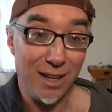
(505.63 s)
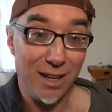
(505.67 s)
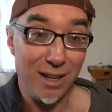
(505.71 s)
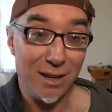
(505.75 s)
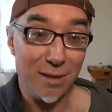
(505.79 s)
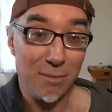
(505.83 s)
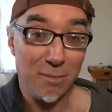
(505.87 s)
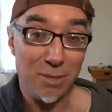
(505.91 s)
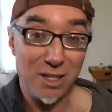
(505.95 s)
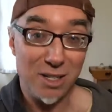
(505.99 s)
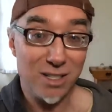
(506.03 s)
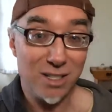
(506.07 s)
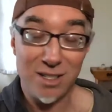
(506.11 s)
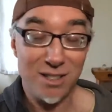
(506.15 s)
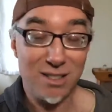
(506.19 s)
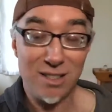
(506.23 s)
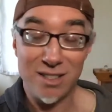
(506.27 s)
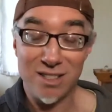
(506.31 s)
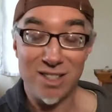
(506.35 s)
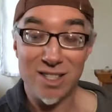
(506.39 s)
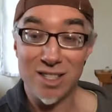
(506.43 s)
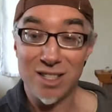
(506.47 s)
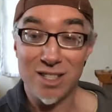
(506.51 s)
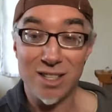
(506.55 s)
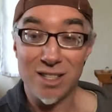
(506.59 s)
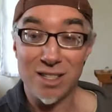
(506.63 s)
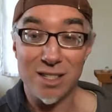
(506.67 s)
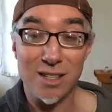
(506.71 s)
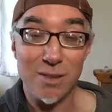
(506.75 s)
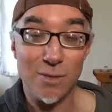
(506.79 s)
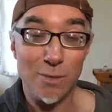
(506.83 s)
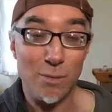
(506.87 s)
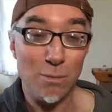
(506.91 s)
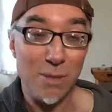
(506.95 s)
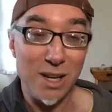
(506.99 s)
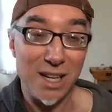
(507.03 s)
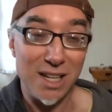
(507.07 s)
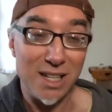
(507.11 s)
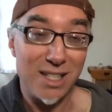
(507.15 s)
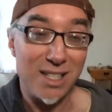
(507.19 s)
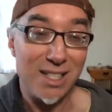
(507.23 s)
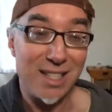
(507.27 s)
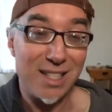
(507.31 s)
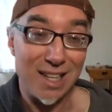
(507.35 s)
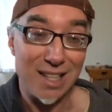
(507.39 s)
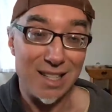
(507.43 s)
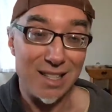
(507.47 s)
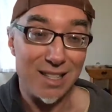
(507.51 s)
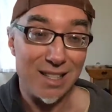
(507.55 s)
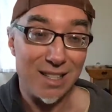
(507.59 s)
because it just doesn't even make
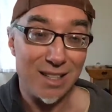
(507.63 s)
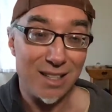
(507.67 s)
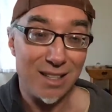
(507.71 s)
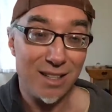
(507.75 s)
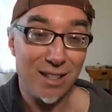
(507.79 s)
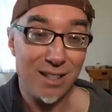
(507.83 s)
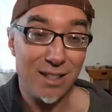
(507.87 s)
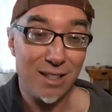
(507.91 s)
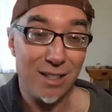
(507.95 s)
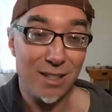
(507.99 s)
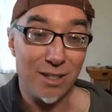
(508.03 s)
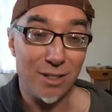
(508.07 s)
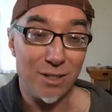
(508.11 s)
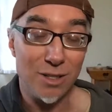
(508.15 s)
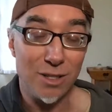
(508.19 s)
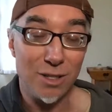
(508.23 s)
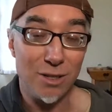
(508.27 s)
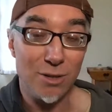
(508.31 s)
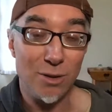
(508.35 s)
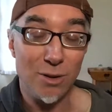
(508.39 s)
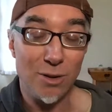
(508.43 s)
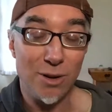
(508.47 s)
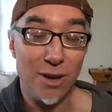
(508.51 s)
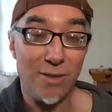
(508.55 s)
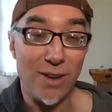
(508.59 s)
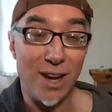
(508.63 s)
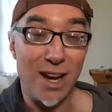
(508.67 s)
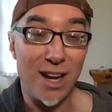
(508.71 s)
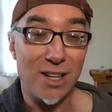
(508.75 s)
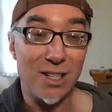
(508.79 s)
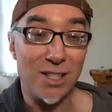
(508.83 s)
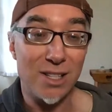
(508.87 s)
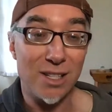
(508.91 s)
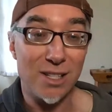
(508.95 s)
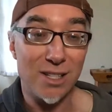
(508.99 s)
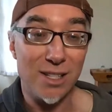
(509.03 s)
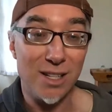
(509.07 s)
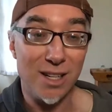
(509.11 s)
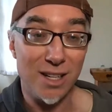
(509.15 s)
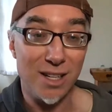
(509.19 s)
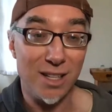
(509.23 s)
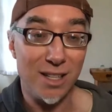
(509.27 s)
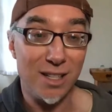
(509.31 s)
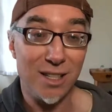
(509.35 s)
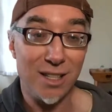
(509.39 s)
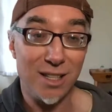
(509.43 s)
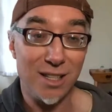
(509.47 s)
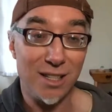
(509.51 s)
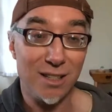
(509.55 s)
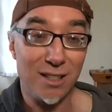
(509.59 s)
sense. You don't have access to
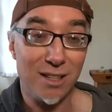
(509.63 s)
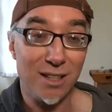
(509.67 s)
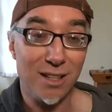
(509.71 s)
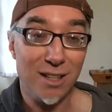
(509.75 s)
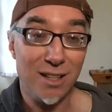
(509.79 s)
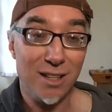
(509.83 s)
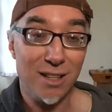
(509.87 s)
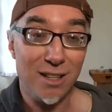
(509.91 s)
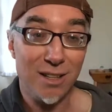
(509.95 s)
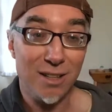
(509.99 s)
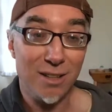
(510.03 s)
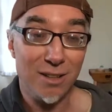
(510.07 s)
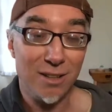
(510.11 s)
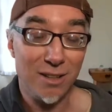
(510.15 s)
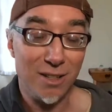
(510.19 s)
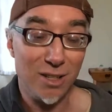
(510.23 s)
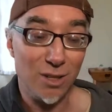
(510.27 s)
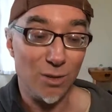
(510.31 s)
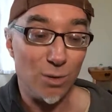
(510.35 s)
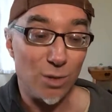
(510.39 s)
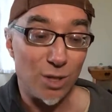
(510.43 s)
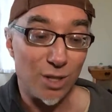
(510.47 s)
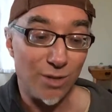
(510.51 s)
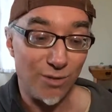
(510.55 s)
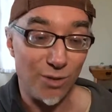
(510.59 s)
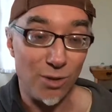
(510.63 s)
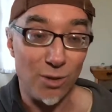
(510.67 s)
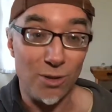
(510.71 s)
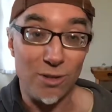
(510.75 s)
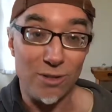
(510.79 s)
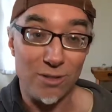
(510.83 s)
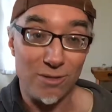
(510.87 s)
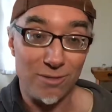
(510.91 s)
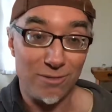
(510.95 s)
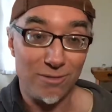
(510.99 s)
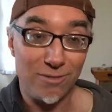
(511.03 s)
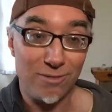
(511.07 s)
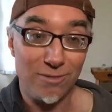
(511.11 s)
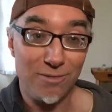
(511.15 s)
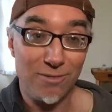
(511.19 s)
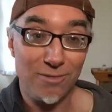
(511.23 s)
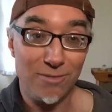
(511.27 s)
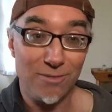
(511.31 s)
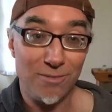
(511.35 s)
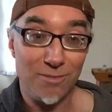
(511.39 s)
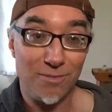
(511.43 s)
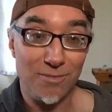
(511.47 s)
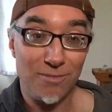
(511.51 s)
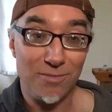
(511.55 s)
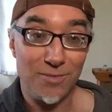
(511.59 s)
anything useful.
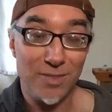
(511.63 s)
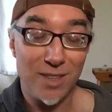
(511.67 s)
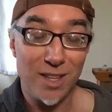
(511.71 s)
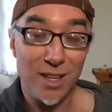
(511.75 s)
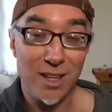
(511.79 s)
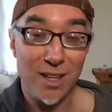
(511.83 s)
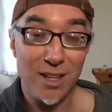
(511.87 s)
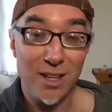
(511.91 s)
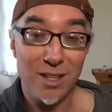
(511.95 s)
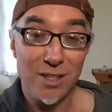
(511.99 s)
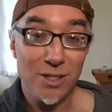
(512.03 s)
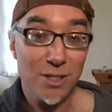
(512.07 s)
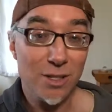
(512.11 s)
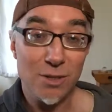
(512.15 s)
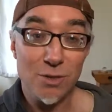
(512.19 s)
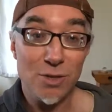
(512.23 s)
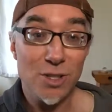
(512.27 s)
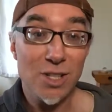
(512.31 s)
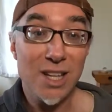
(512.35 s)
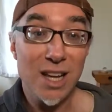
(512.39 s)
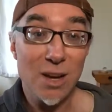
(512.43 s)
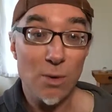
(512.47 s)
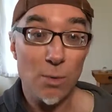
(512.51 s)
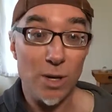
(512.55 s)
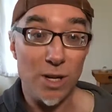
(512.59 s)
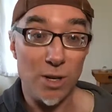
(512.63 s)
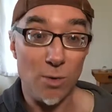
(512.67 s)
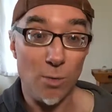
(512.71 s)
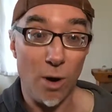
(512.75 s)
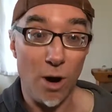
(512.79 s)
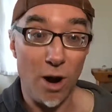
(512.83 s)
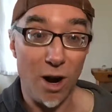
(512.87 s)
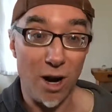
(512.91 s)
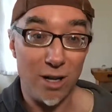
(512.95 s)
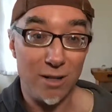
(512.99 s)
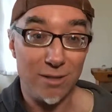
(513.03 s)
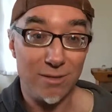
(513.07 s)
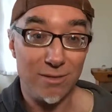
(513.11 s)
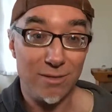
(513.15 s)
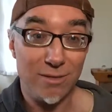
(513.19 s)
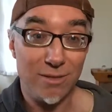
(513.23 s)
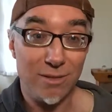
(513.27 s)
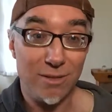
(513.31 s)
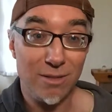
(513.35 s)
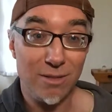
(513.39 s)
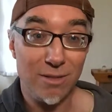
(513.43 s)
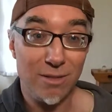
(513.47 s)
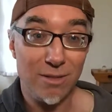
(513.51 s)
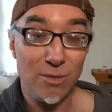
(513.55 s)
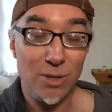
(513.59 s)
So you stay where you are,
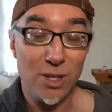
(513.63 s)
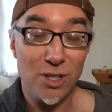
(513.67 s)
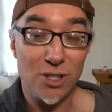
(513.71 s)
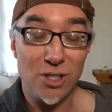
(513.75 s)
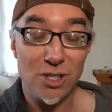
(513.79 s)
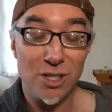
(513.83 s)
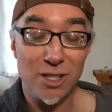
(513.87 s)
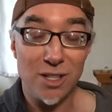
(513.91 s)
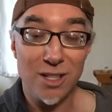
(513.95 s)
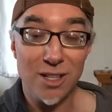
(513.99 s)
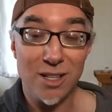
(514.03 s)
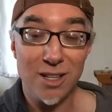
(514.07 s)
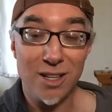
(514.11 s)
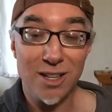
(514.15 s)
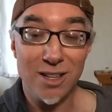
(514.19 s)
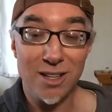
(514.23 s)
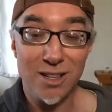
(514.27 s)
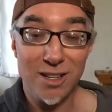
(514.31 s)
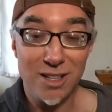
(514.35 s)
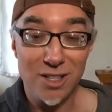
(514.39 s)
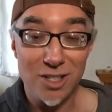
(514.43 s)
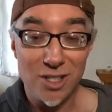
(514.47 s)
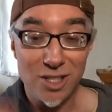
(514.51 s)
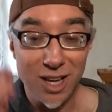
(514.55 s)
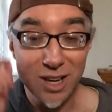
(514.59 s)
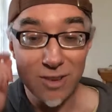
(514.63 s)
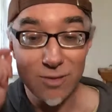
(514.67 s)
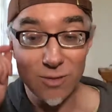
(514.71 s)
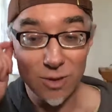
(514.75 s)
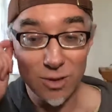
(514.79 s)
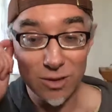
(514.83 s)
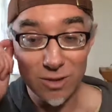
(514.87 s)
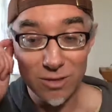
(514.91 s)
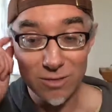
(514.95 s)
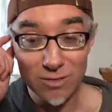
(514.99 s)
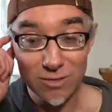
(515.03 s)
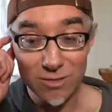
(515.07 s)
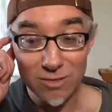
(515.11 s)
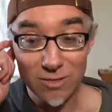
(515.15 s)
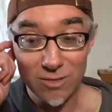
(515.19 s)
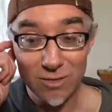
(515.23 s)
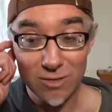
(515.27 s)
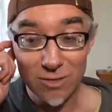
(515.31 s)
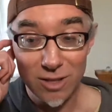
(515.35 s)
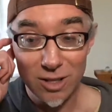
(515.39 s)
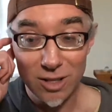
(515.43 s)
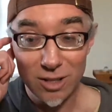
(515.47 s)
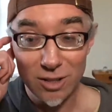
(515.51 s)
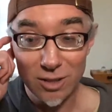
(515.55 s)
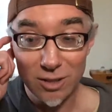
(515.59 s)
which in general,
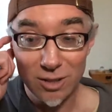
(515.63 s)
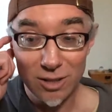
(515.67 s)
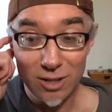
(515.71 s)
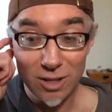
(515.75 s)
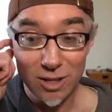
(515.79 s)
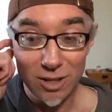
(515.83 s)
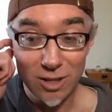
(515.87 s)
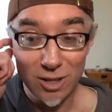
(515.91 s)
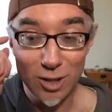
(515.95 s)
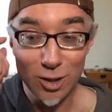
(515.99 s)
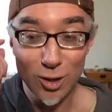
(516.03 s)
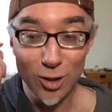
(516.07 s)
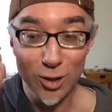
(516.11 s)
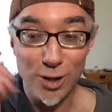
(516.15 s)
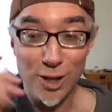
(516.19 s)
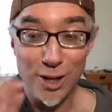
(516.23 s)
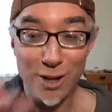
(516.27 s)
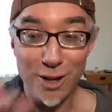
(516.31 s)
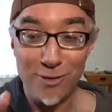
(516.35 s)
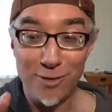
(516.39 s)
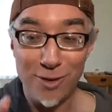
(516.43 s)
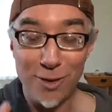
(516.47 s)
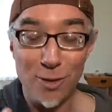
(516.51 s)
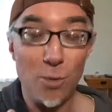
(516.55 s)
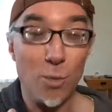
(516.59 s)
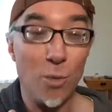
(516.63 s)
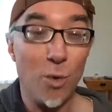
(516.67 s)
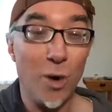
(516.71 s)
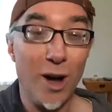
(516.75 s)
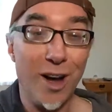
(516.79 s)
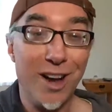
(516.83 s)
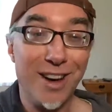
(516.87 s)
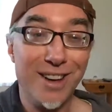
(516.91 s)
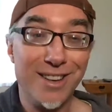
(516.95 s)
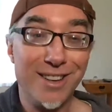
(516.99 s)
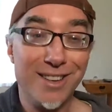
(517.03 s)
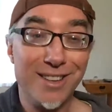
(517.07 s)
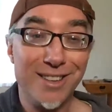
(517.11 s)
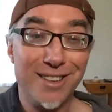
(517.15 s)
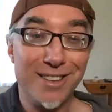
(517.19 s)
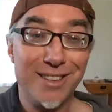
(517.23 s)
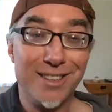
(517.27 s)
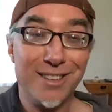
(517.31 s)
you live in one